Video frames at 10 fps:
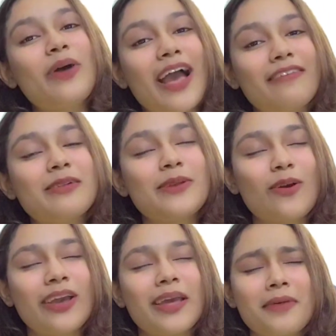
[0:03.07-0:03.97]
I will be
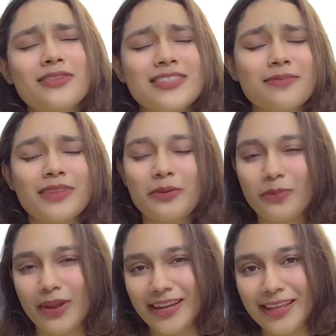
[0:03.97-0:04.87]
talking about something
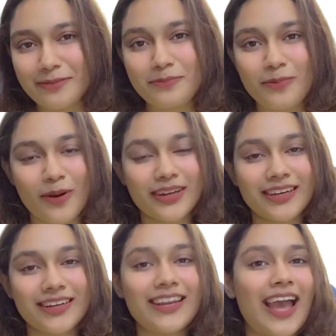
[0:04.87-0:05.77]
very important